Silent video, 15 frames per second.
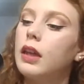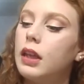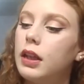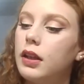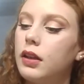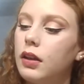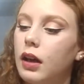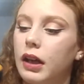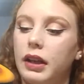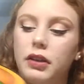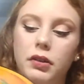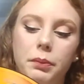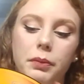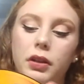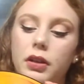in,
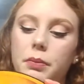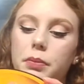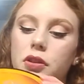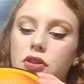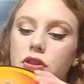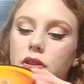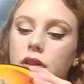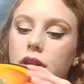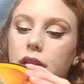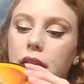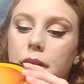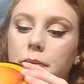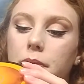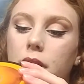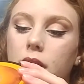I'm going to butcher their
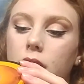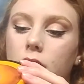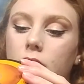name.